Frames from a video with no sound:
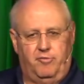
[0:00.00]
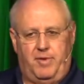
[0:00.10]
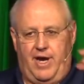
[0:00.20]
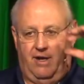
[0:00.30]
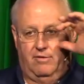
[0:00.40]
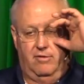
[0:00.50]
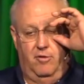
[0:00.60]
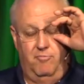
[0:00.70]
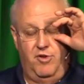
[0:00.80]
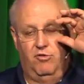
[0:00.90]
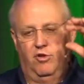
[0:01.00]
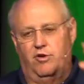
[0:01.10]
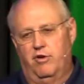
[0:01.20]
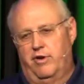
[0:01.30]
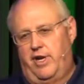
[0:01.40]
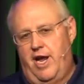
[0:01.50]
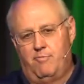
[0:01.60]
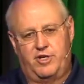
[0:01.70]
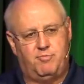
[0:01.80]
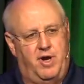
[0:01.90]
about Mueller and how
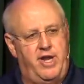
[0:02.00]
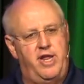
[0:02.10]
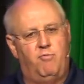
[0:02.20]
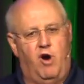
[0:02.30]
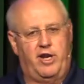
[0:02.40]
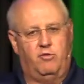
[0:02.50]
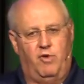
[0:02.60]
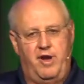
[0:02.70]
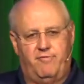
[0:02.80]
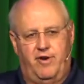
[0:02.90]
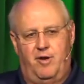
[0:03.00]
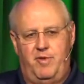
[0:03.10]
much money he walked away from.